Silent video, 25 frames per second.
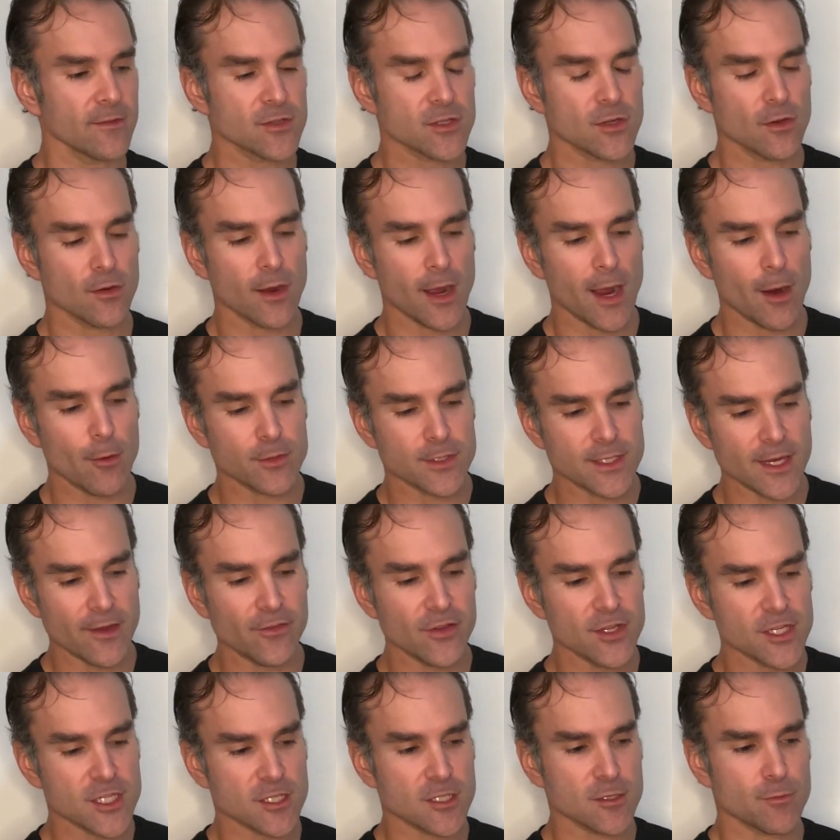So I would
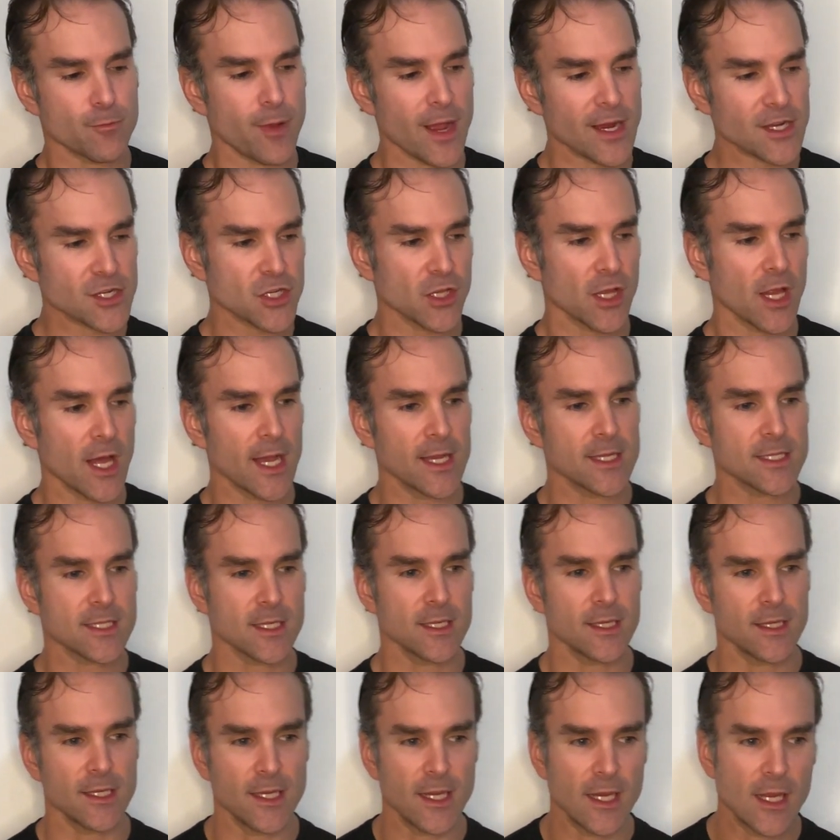definitely specialize
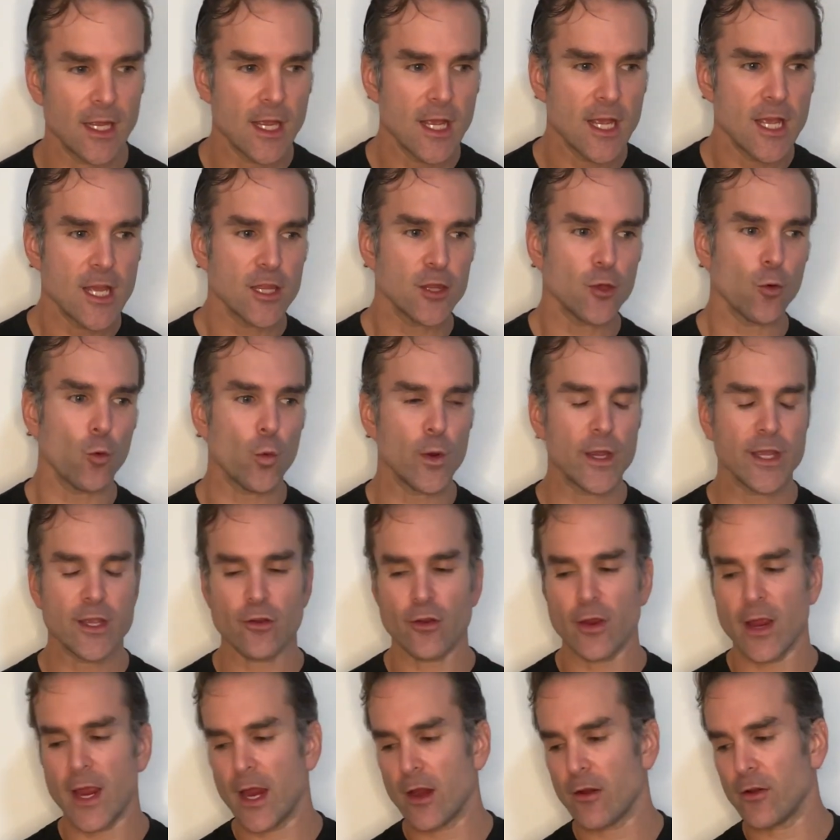in the
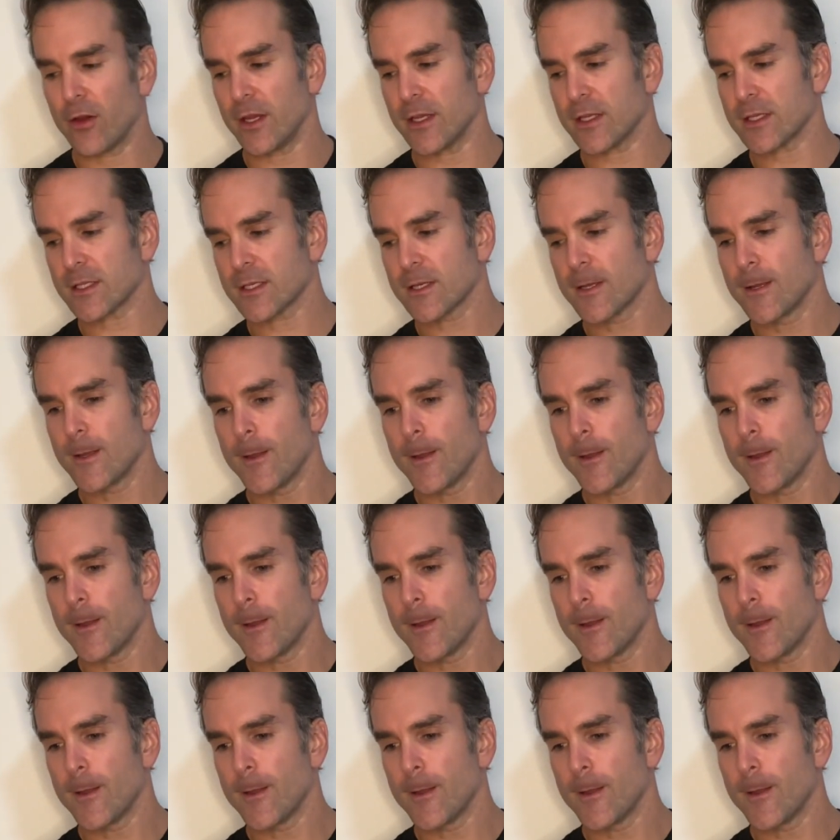weaker areas.